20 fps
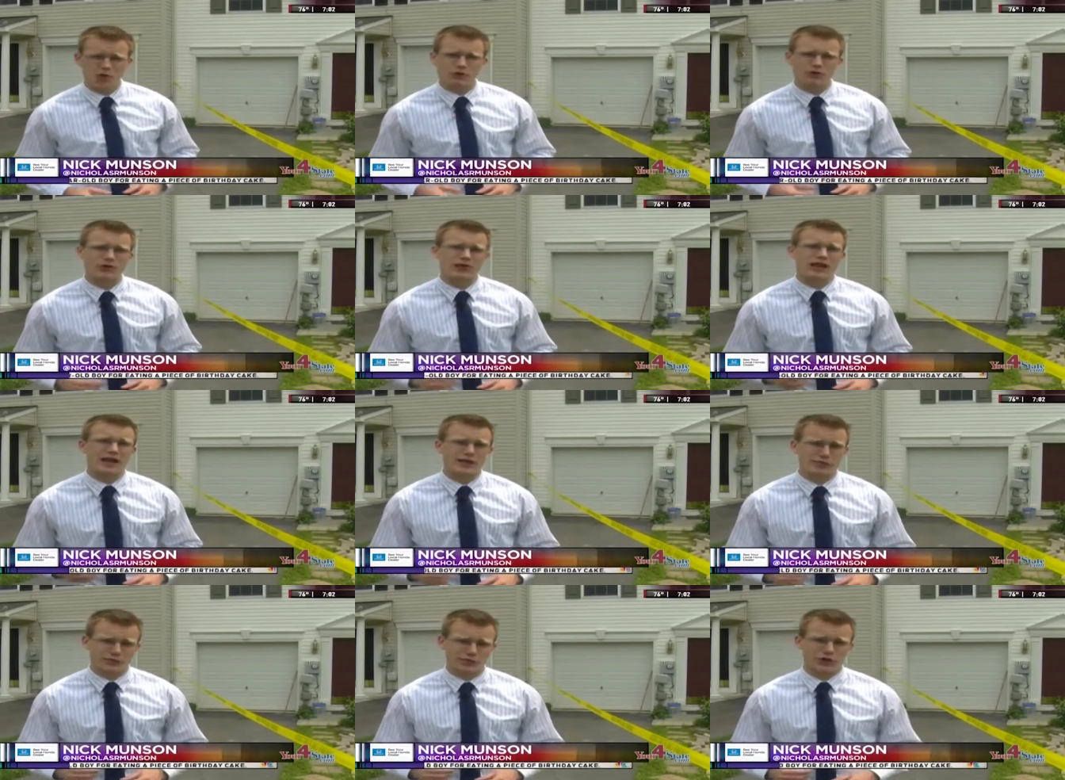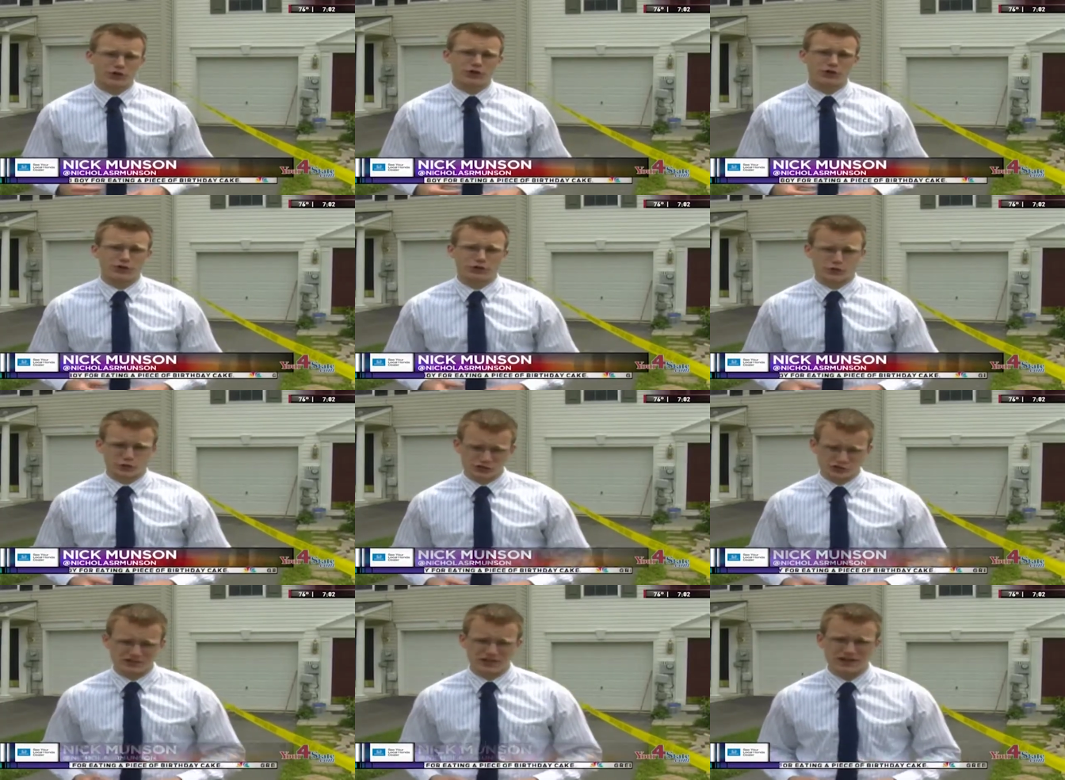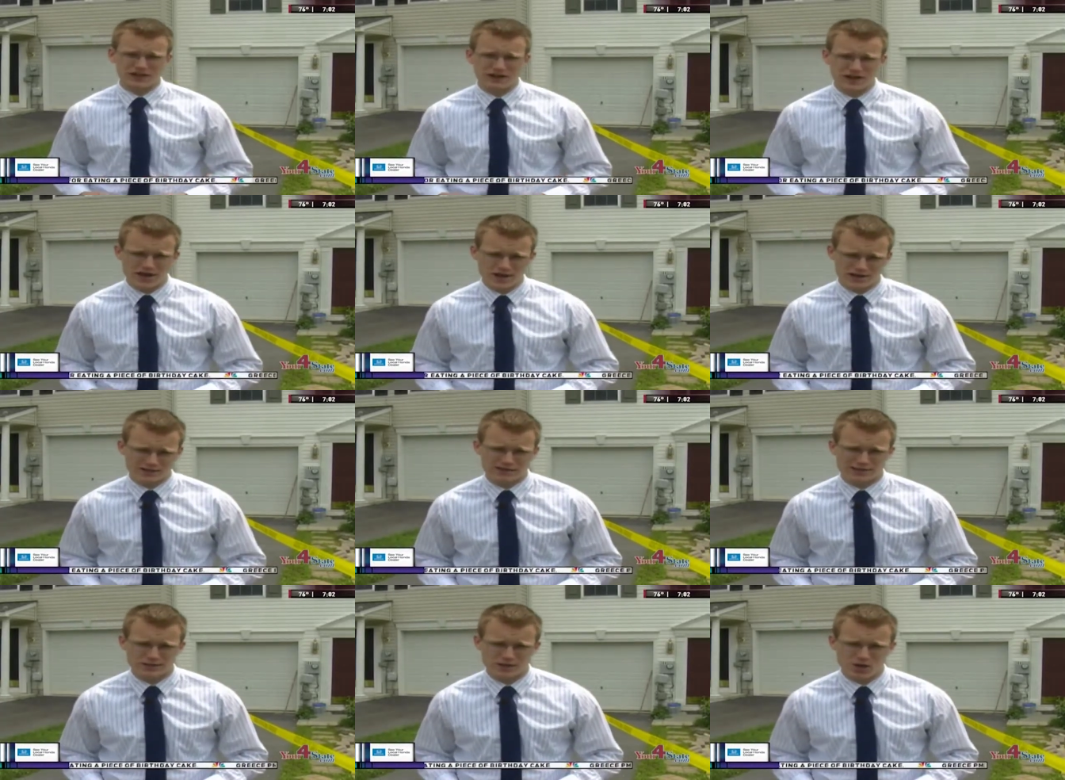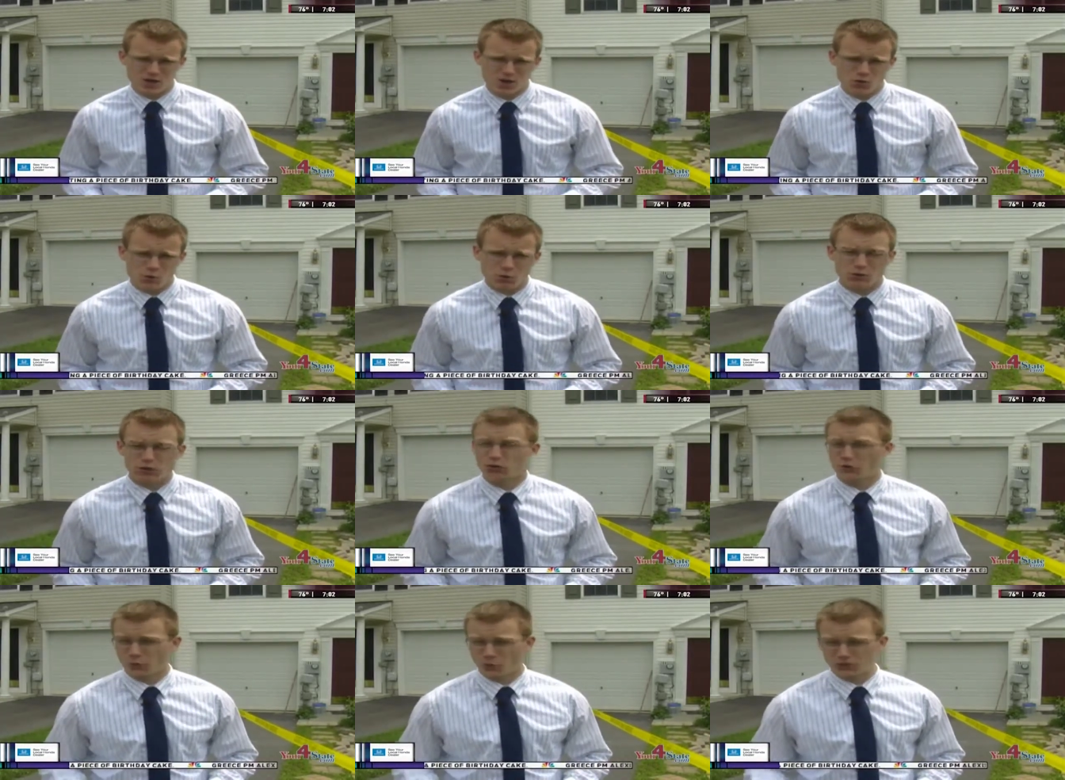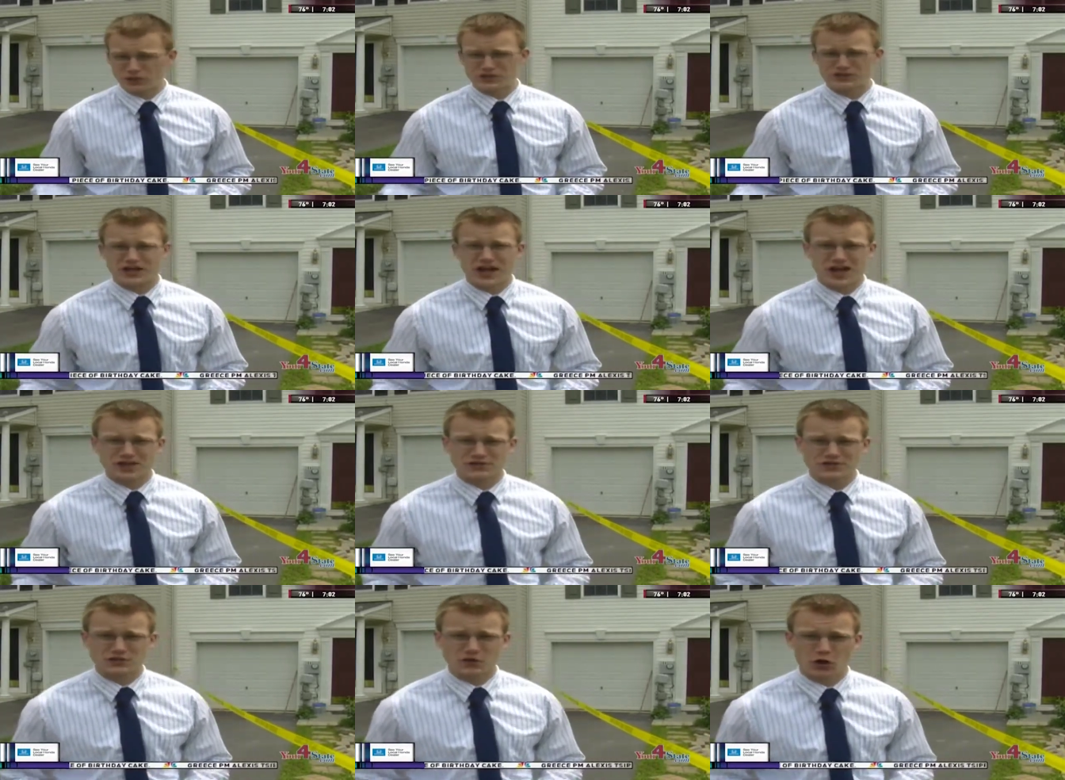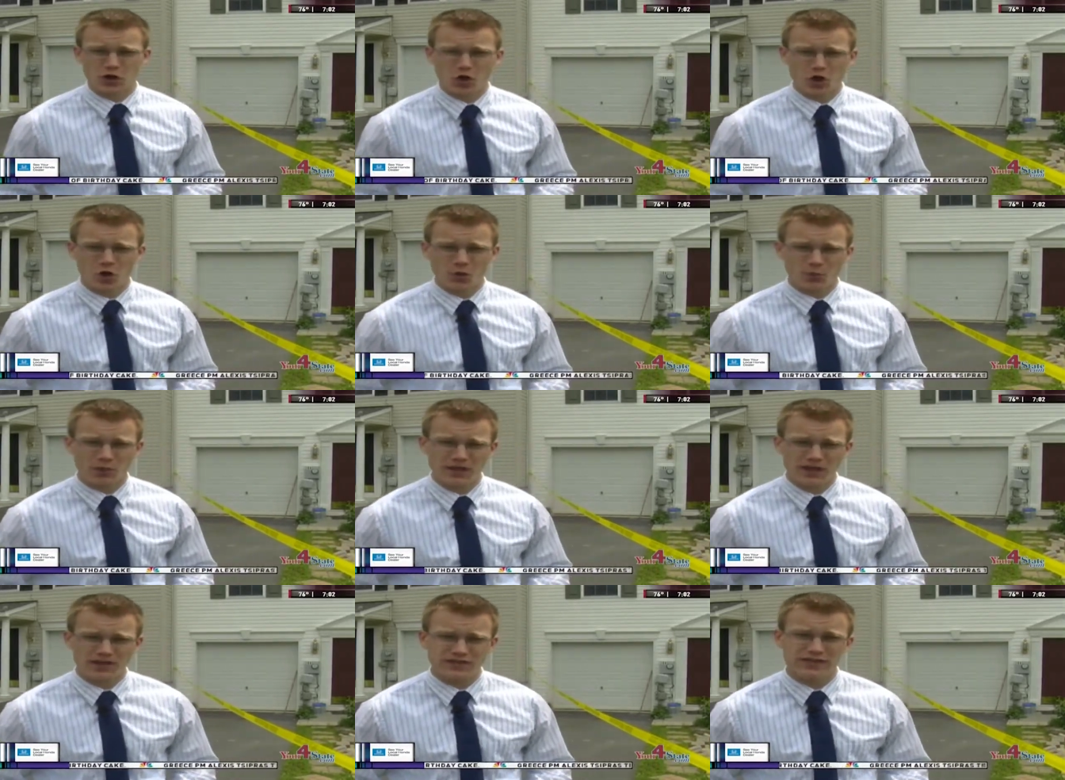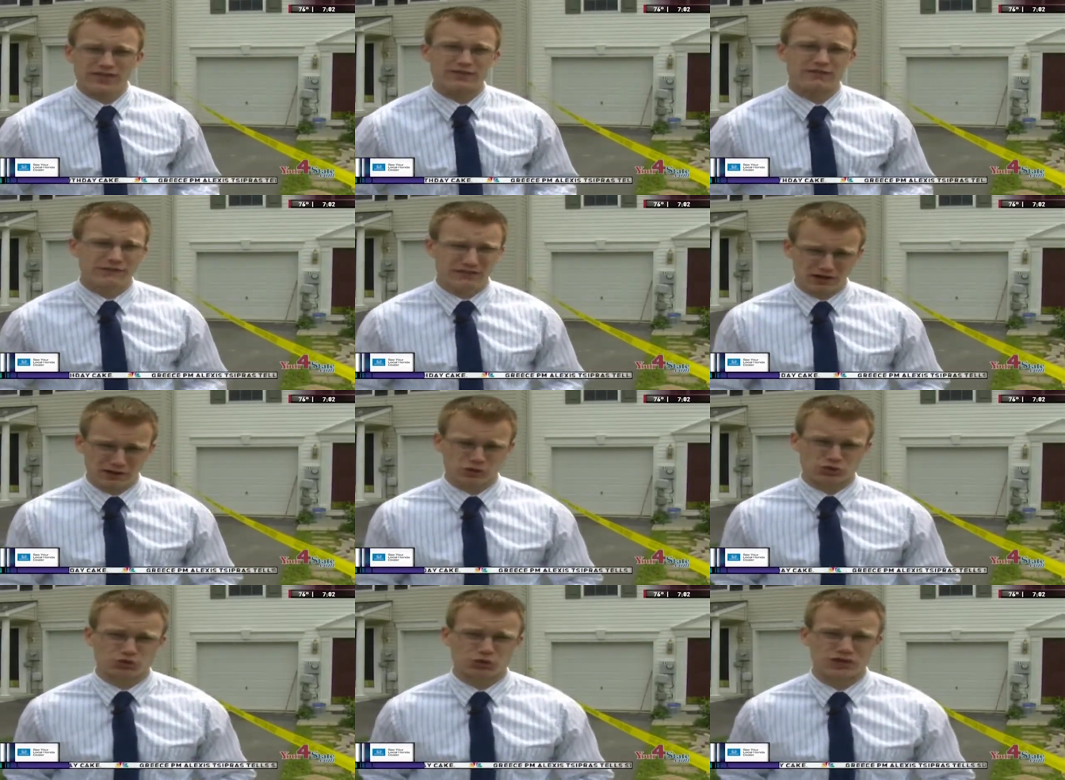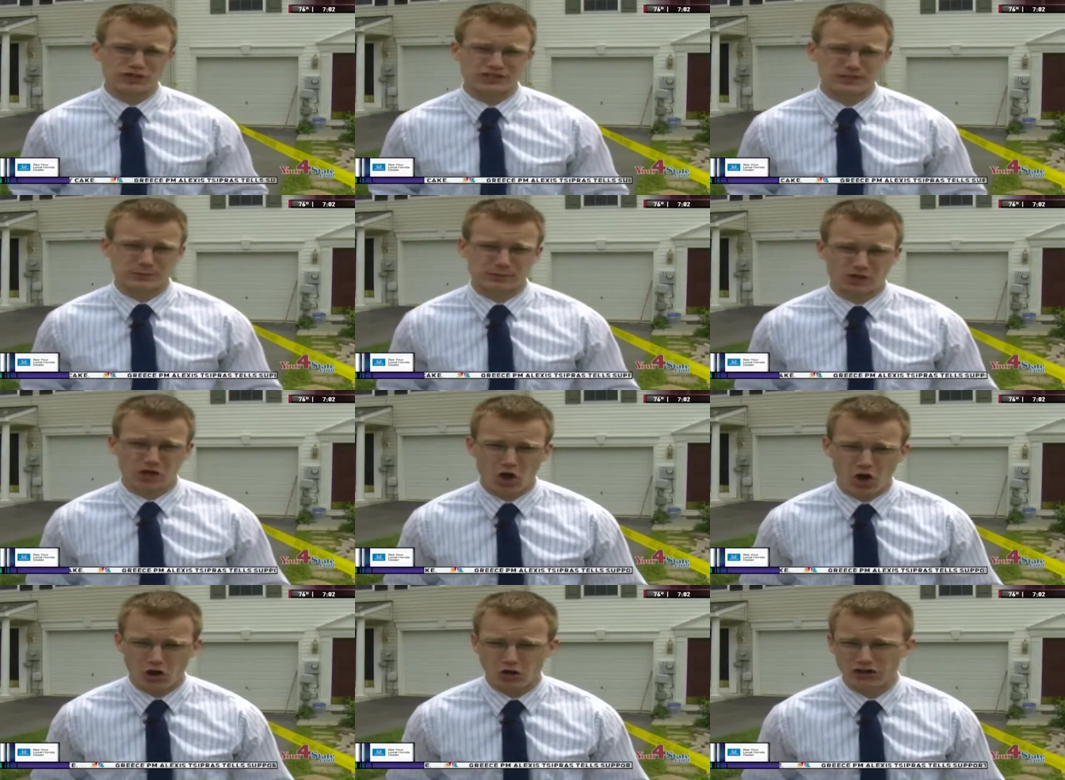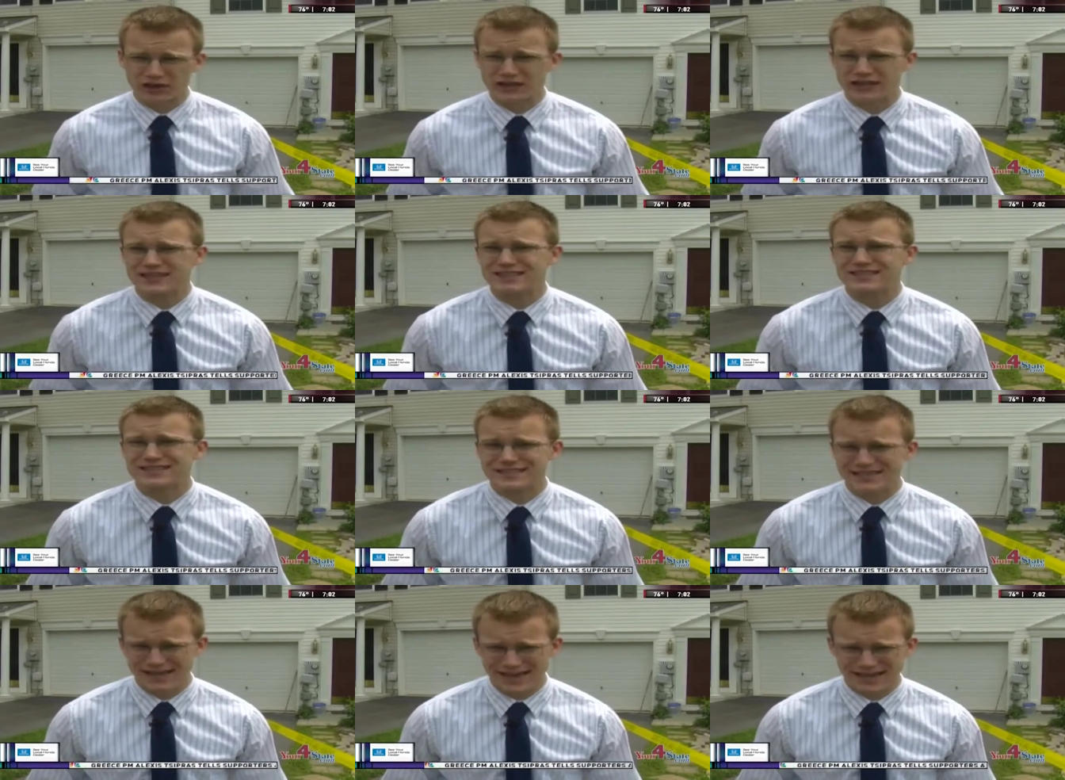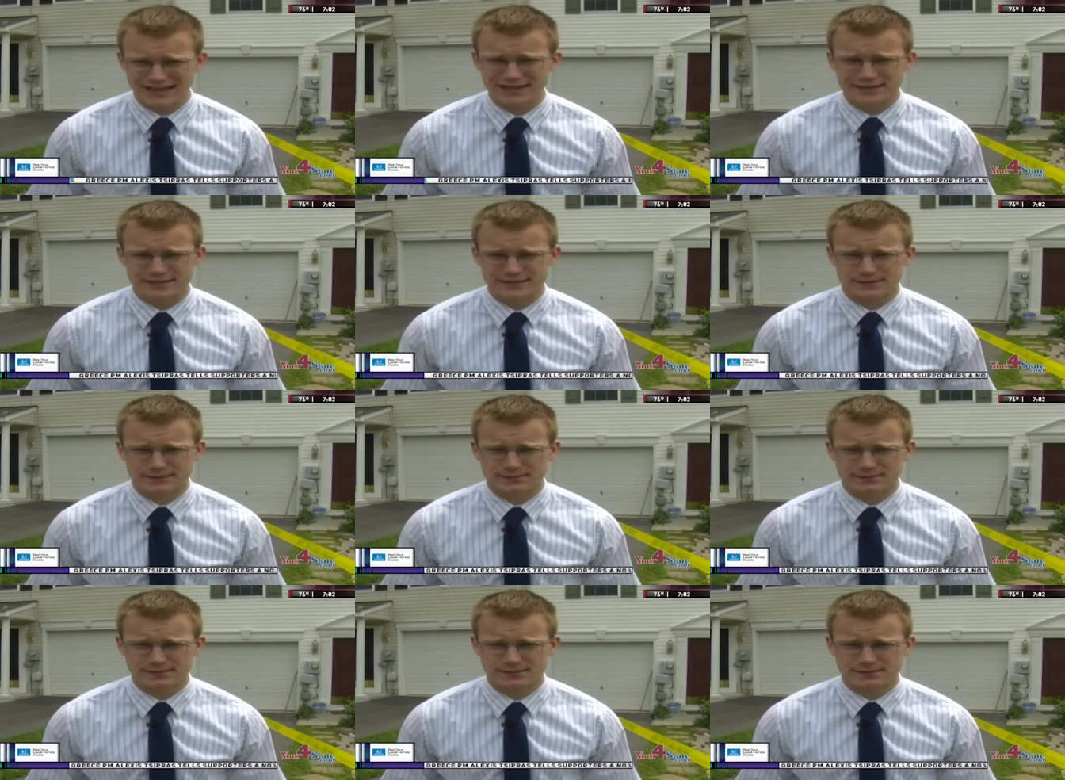around 8:30 Thursday night. When authorities got to the home, they found Tracy McCauley dead.